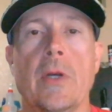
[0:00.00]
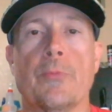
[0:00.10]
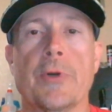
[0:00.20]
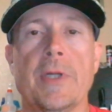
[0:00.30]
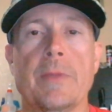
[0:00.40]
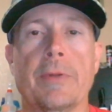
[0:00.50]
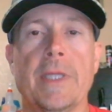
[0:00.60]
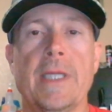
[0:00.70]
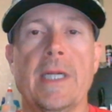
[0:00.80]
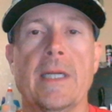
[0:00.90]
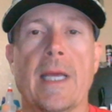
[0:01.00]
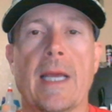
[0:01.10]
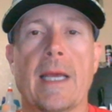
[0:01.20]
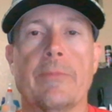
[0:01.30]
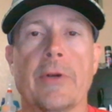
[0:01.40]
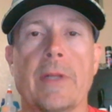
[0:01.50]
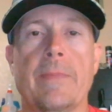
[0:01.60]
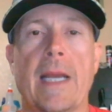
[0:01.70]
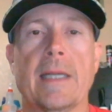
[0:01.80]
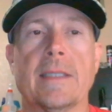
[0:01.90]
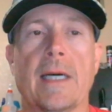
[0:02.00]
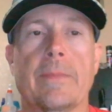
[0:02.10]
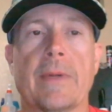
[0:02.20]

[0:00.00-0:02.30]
pretty depleted and pretty banged up,